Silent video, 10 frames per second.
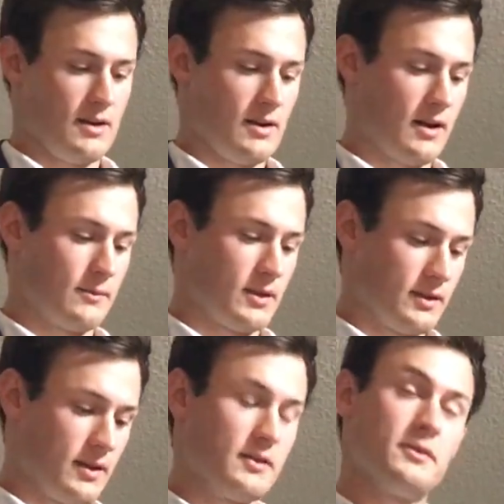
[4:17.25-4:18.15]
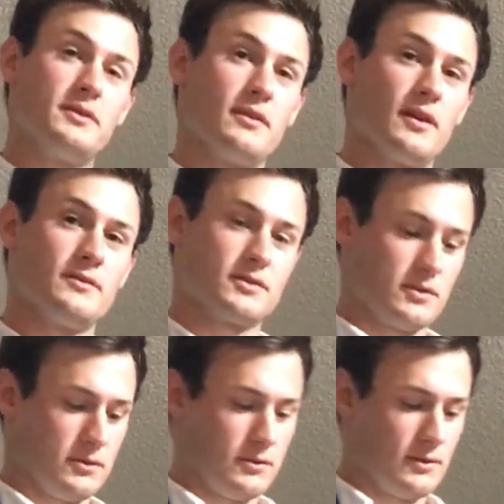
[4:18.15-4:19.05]
and I am continuing to love
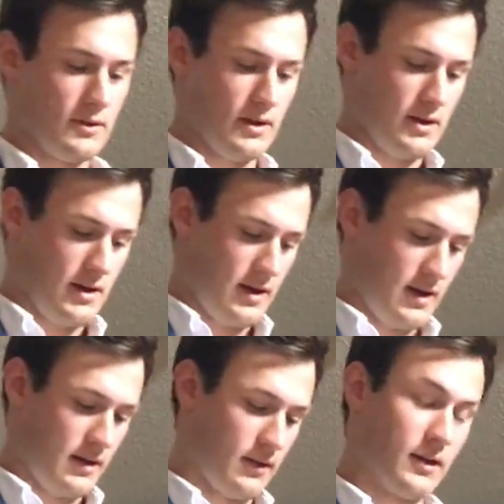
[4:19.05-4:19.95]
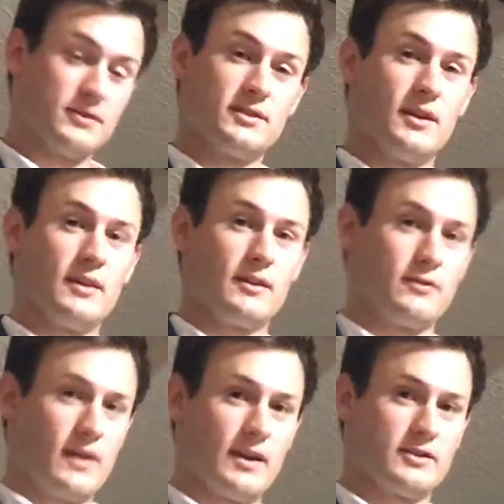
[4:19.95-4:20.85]
school and love studying
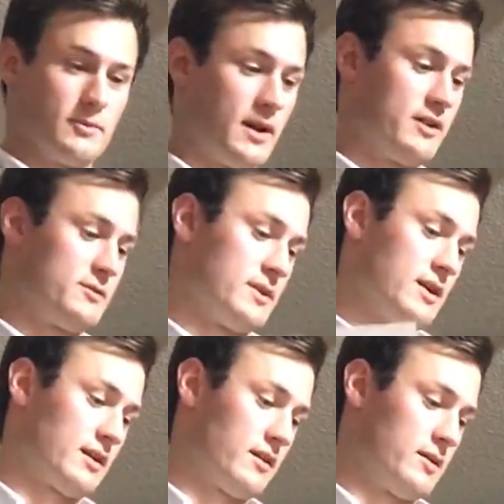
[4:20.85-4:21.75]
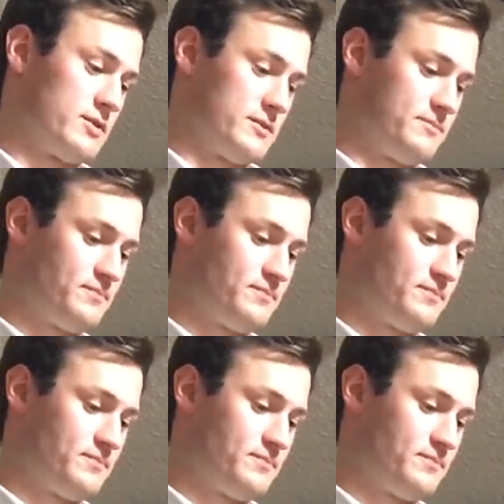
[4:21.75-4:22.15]
financial management at Clemson.